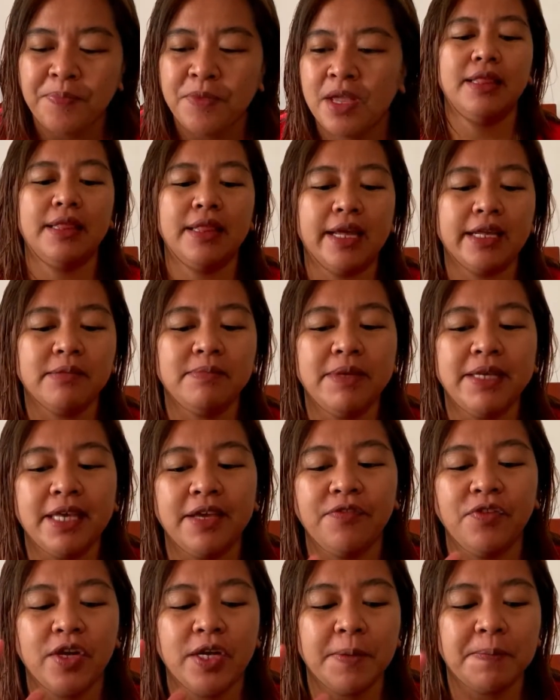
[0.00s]
Let me
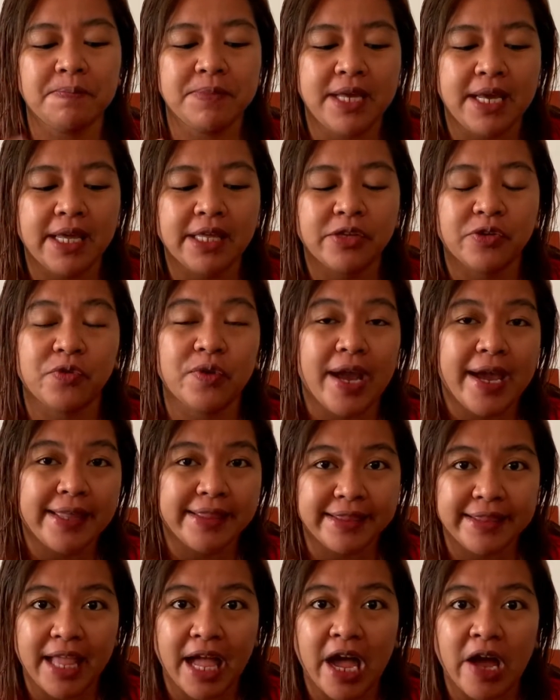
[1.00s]
give you an update.
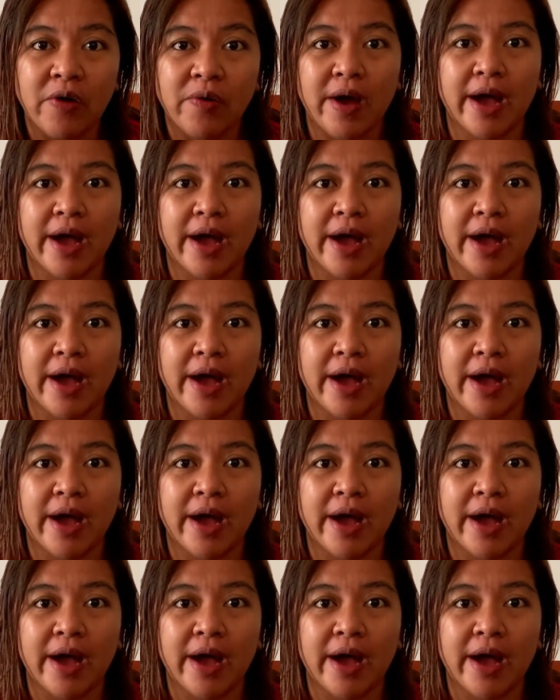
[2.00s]
Right now,